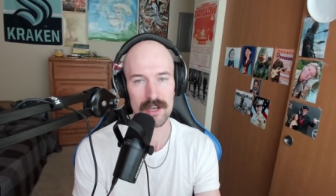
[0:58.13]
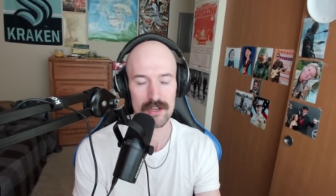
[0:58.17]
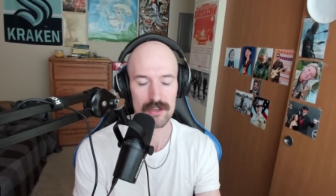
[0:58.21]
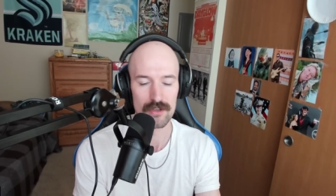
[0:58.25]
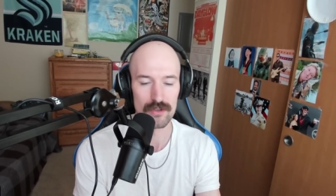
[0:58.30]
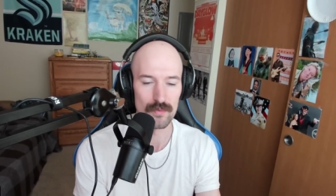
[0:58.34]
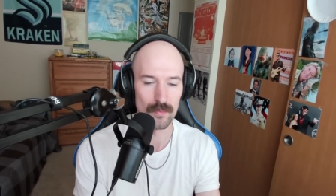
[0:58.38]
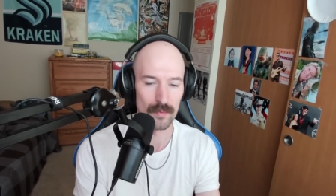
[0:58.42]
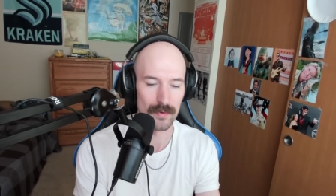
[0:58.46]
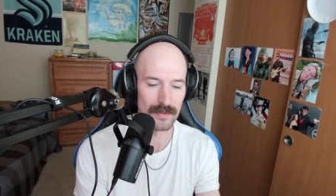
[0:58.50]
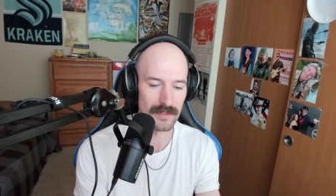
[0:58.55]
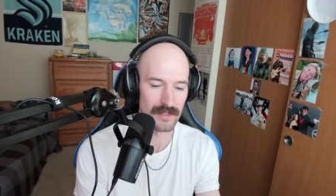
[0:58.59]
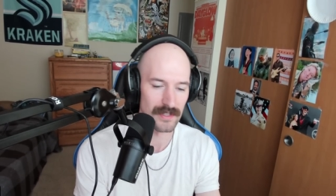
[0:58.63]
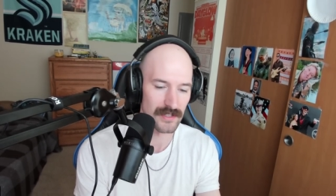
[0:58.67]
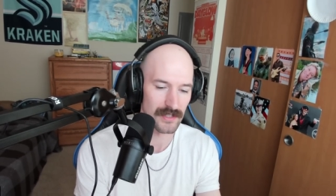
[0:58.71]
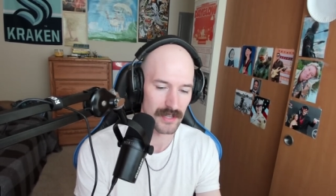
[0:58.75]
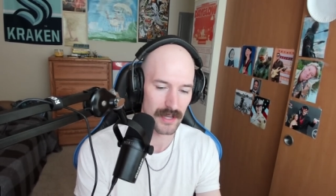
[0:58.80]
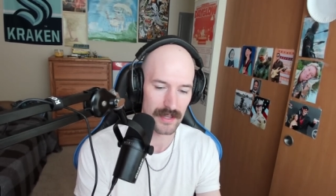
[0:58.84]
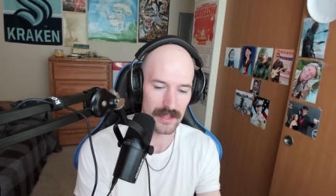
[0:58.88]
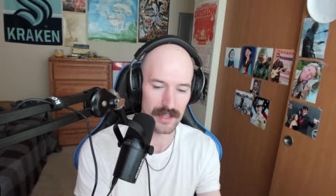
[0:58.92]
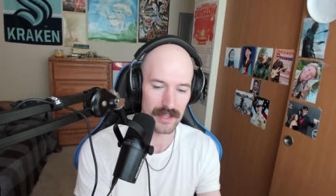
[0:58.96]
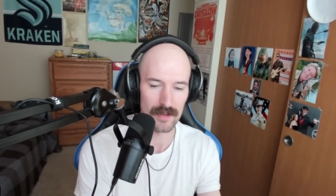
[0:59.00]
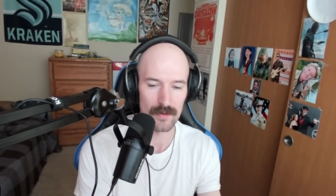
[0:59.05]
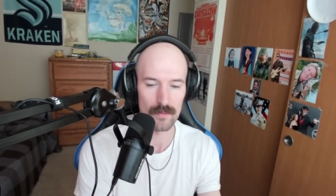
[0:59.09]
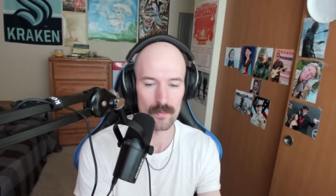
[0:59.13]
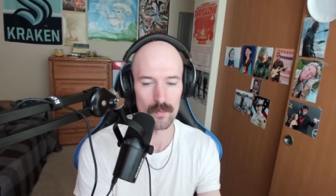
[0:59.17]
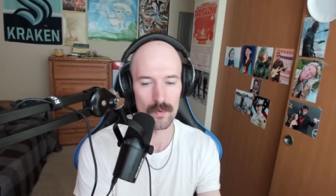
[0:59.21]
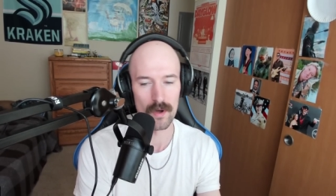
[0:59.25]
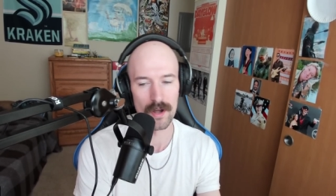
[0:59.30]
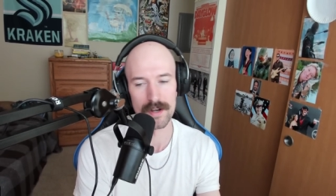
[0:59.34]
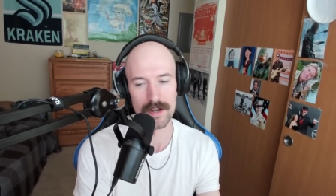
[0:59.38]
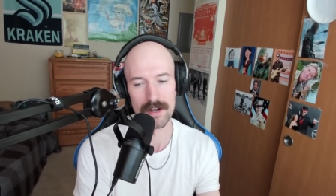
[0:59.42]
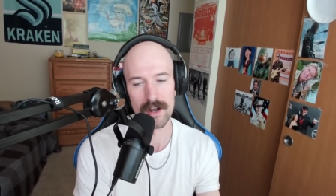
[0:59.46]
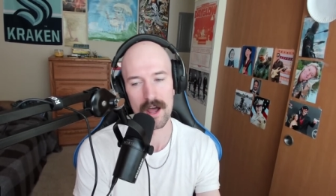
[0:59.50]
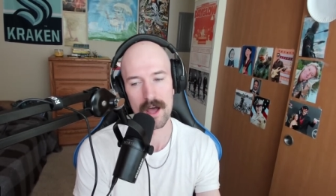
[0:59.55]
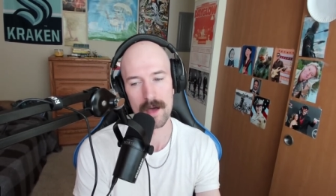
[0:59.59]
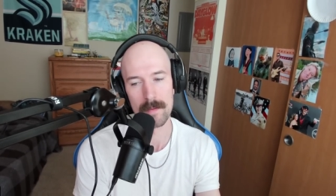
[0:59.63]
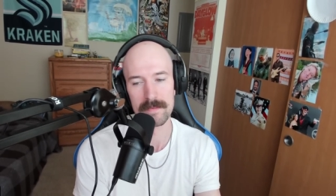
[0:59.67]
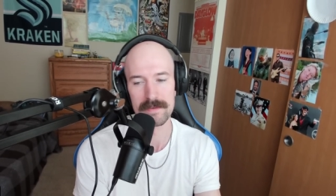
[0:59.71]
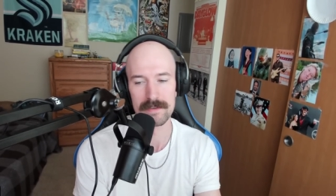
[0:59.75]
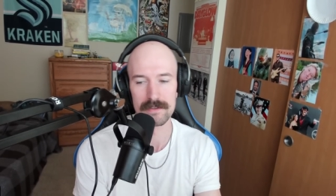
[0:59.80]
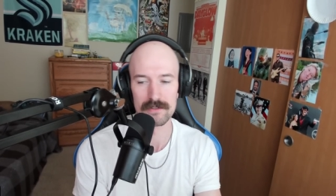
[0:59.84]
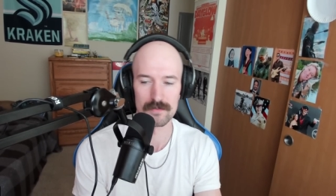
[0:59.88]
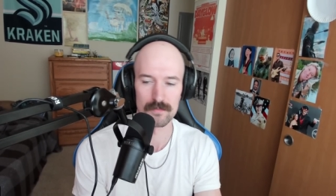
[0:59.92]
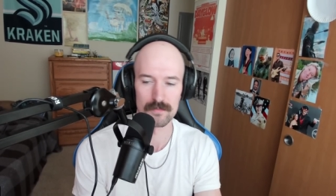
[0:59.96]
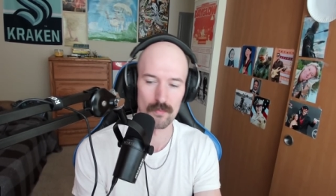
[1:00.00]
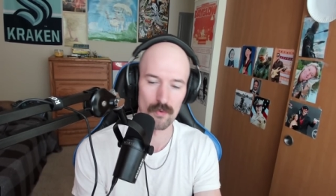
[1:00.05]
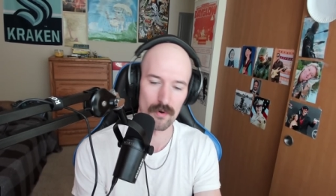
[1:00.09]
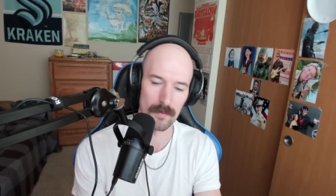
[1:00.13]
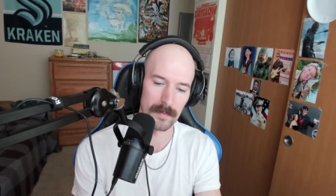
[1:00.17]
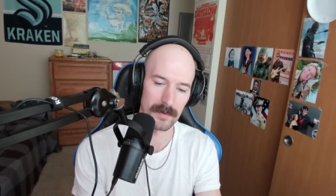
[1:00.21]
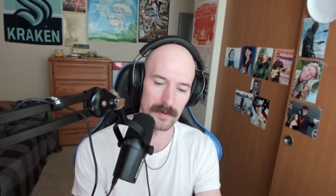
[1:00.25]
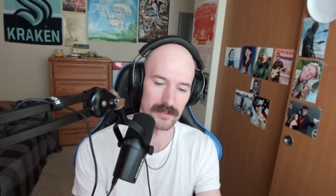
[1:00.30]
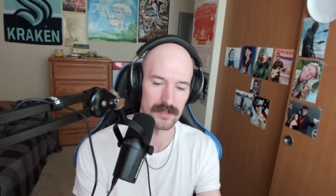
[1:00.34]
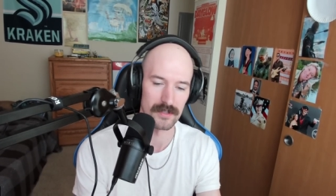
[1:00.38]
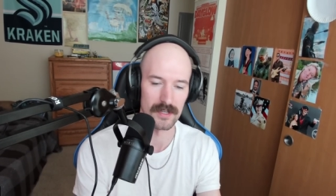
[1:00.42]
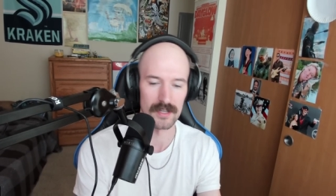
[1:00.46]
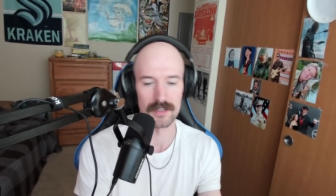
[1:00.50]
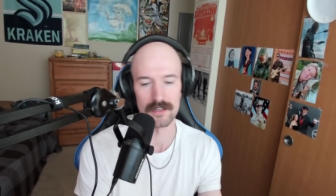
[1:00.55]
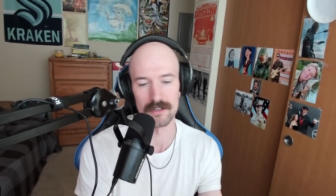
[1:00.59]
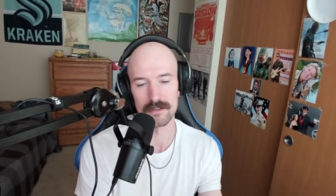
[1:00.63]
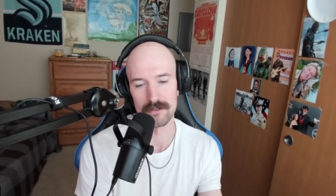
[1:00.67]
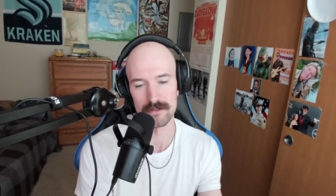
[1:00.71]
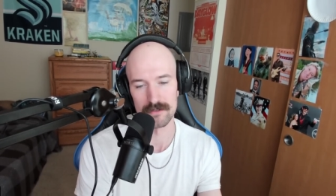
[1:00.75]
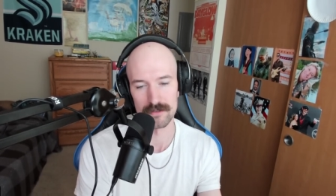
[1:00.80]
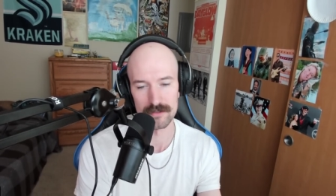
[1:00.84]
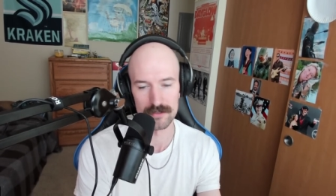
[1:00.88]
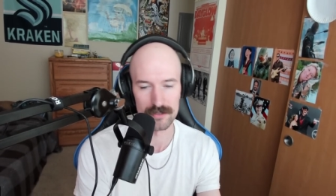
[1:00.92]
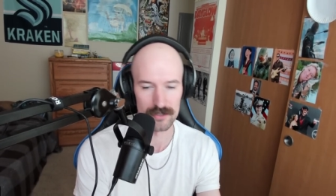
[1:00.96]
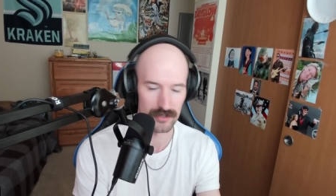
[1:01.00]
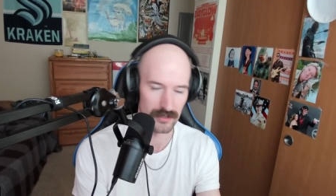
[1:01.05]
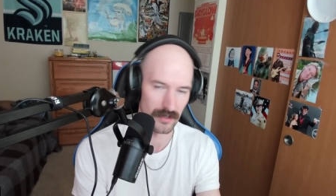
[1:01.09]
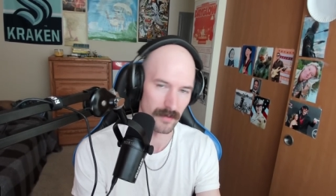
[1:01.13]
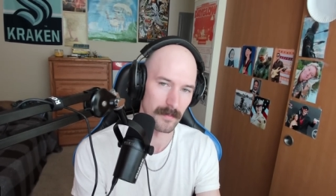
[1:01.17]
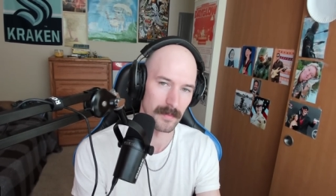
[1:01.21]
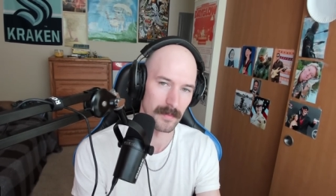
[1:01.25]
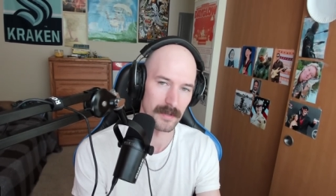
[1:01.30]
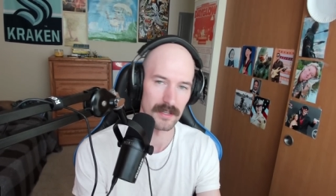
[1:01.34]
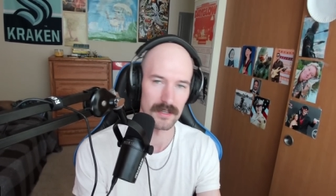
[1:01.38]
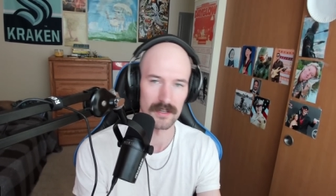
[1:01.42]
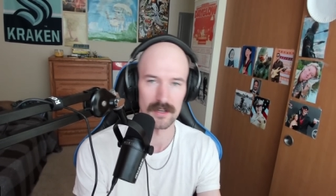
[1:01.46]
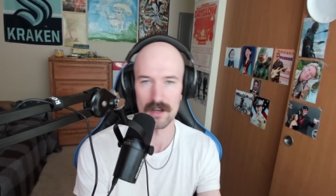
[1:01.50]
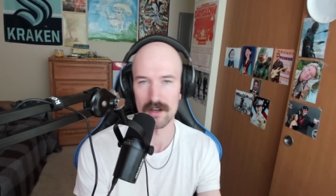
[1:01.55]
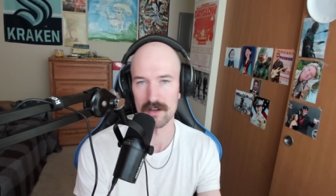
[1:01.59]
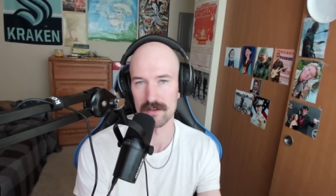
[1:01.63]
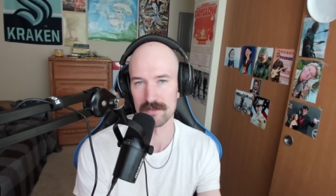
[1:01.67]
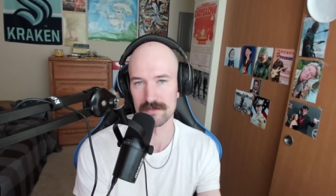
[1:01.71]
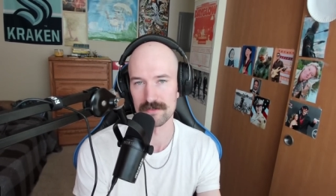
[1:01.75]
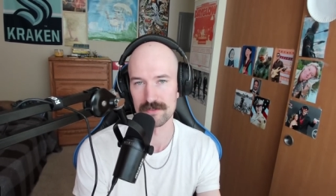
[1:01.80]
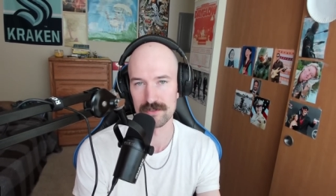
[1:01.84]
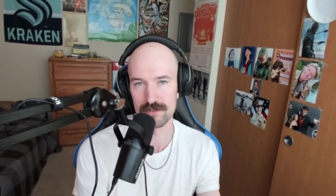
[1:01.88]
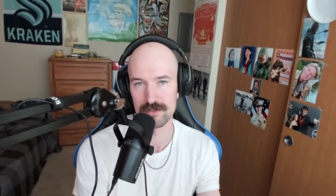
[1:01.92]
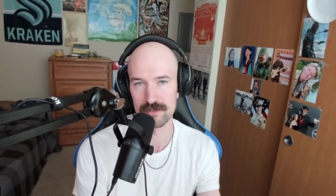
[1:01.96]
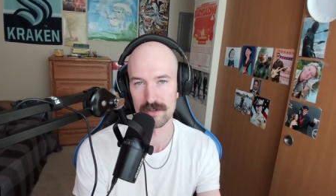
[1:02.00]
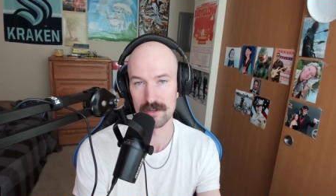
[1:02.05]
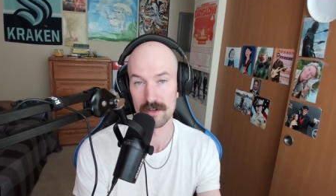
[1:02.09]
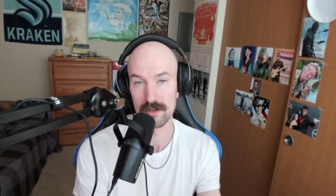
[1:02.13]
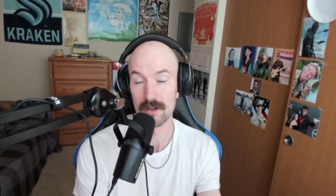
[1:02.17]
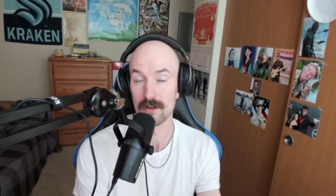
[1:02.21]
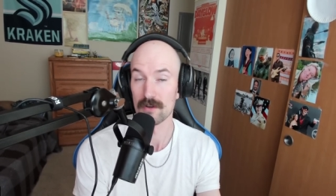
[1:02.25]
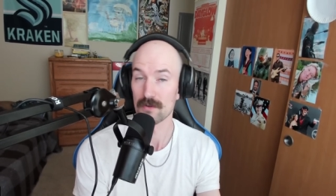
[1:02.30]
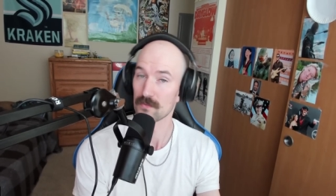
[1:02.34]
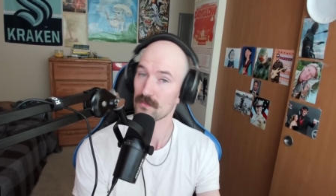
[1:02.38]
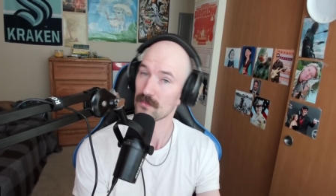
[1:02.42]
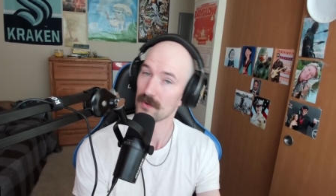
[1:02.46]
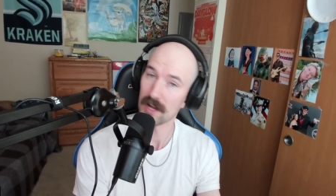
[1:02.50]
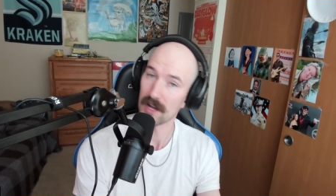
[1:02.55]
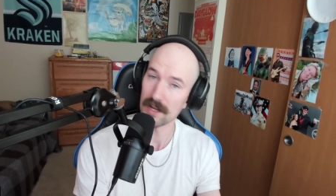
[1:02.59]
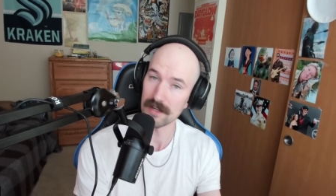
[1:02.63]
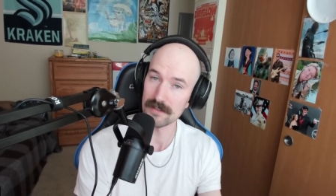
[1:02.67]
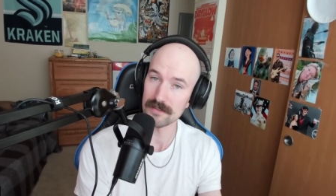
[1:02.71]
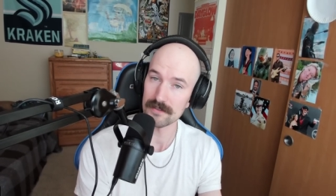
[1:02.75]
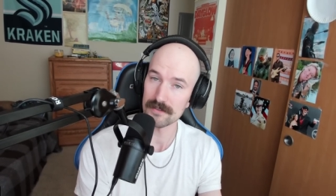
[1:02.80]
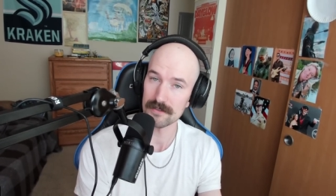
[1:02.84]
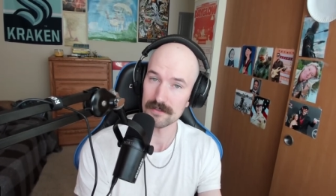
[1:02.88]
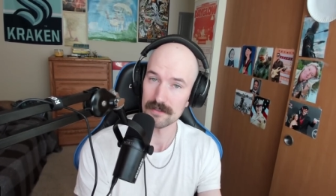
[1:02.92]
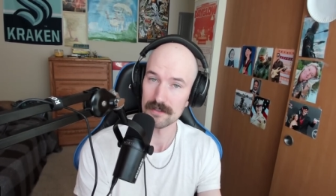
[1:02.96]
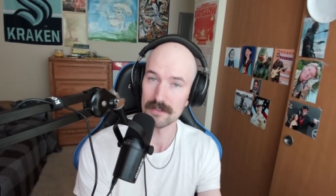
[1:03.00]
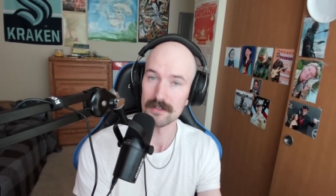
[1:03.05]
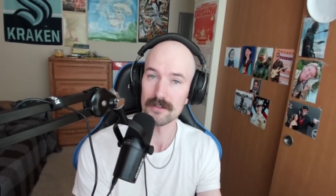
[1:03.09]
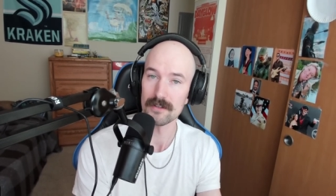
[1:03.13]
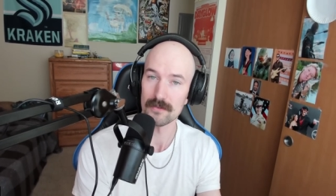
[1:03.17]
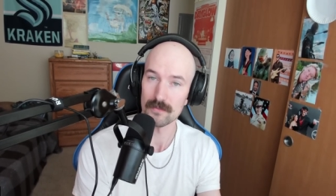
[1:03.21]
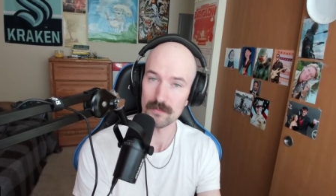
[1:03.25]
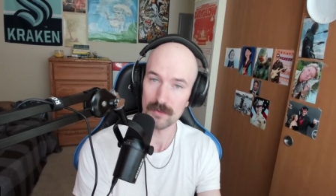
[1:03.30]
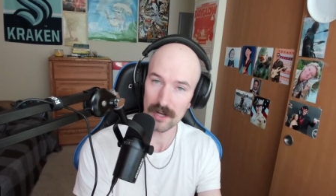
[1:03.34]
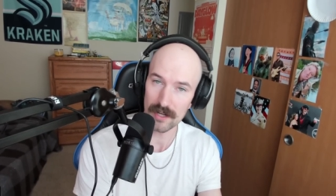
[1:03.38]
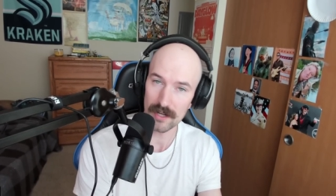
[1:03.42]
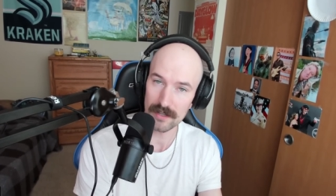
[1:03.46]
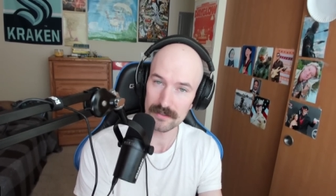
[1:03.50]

You wouldn't say that one hobby is more particular to somebody else, right? Right?